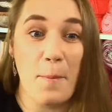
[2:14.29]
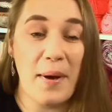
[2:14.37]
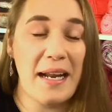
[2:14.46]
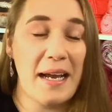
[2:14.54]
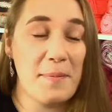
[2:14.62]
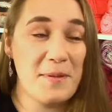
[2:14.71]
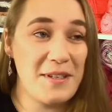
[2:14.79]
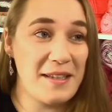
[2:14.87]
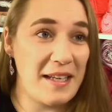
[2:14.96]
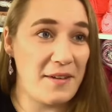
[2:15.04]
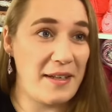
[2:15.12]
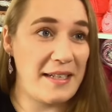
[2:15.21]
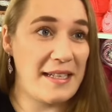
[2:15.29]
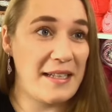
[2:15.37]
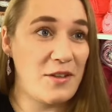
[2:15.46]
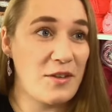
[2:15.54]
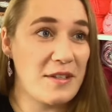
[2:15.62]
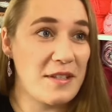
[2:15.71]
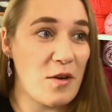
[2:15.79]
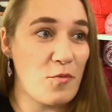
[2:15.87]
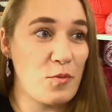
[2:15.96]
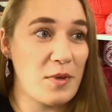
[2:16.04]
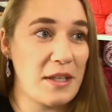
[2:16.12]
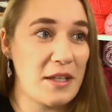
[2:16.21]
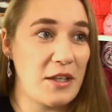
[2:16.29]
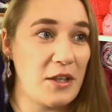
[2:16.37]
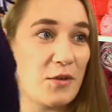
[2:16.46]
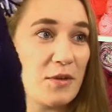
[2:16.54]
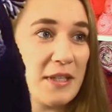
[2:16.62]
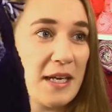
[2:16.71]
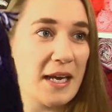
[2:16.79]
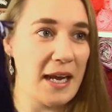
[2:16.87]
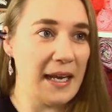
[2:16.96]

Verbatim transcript: but i absolutely love it it looks really cute